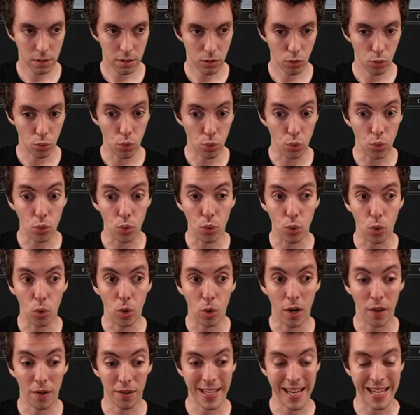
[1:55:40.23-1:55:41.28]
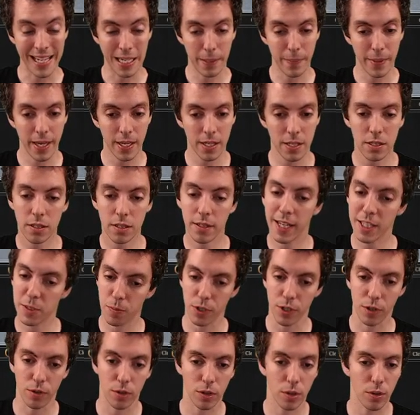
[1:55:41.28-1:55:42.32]
Ooh, another K command. That's
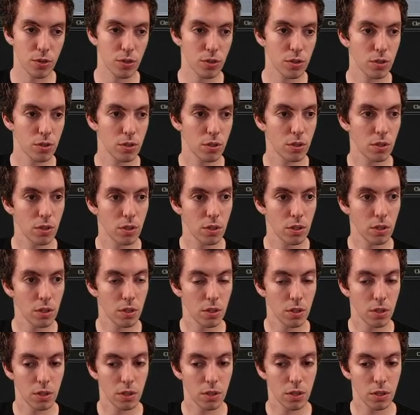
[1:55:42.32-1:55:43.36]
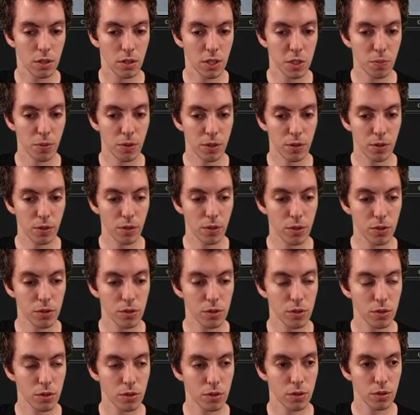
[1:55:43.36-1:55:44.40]
pretty gross. That's pretty
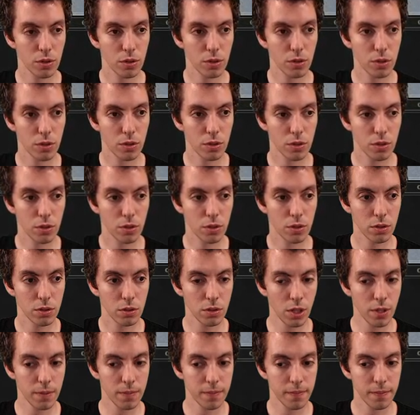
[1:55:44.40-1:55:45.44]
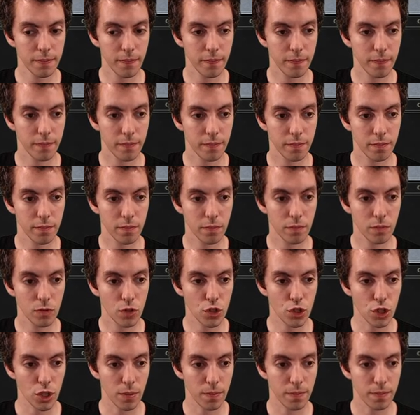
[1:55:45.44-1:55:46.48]
gross. Eh,
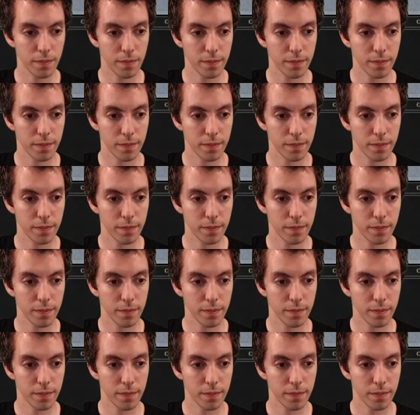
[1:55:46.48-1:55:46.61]
sure.